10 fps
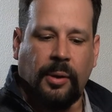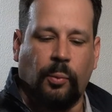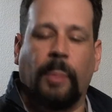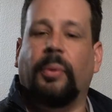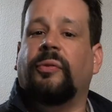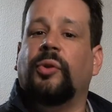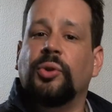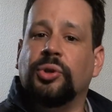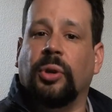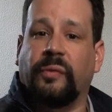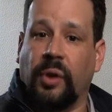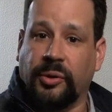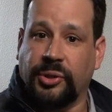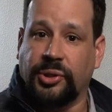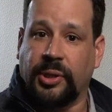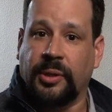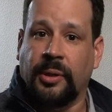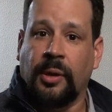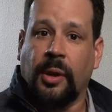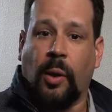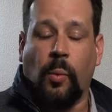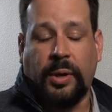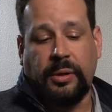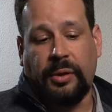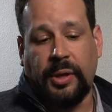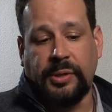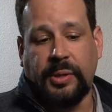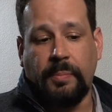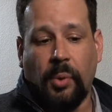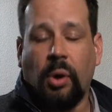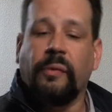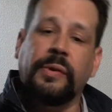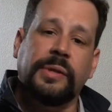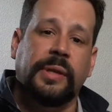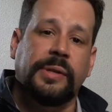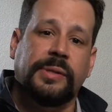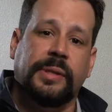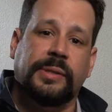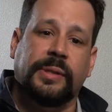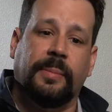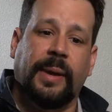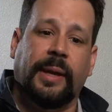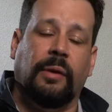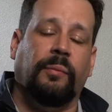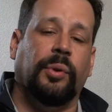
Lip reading: reperfusion of oxygen. And one of the things involved in this is the making of